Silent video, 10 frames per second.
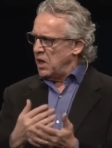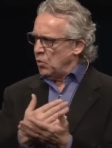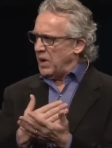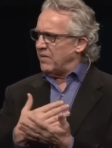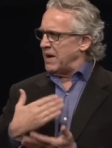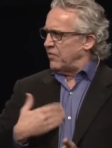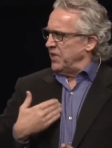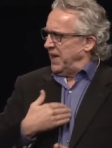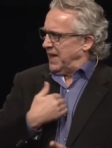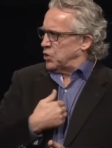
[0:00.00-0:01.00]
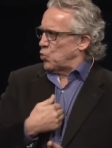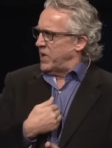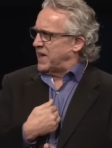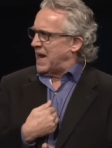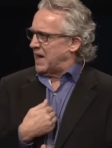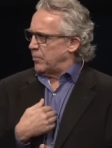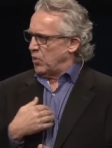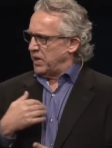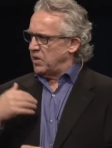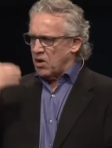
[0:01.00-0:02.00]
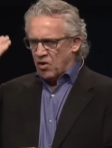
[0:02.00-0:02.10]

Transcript: Everything gets recalibrated. Our